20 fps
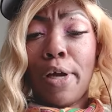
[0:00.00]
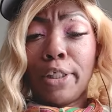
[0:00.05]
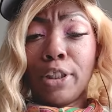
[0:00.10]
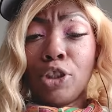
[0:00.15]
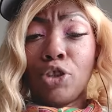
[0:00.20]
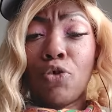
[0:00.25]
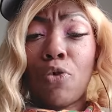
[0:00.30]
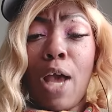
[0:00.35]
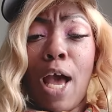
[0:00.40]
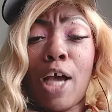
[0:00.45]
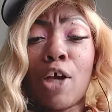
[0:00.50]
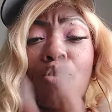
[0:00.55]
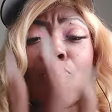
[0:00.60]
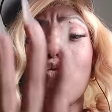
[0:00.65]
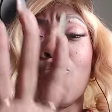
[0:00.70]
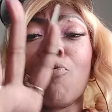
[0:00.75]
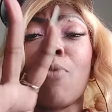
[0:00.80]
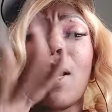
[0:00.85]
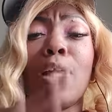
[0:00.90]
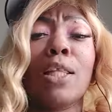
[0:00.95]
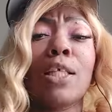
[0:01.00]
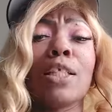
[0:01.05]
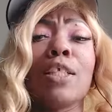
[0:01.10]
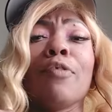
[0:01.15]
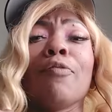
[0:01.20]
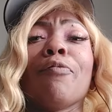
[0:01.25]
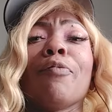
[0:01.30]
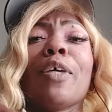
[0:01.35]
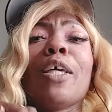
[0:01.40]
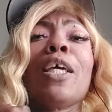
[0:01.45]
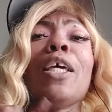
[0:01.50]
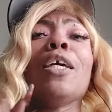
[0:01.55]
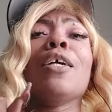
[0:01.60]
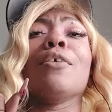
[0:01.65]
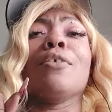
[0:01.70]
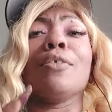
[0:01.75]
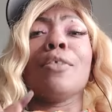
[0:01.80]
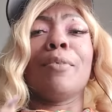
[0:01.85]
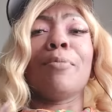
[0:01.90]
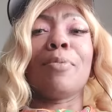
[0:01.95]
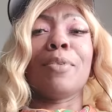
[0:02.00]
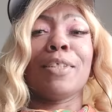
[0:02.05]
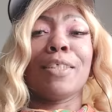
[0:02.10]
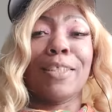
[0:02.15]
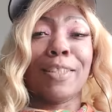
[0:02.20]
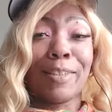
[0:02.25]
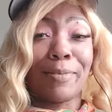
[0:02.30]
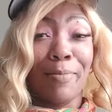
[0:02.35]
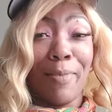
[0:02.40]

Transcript: you got Cruella DeVille up in this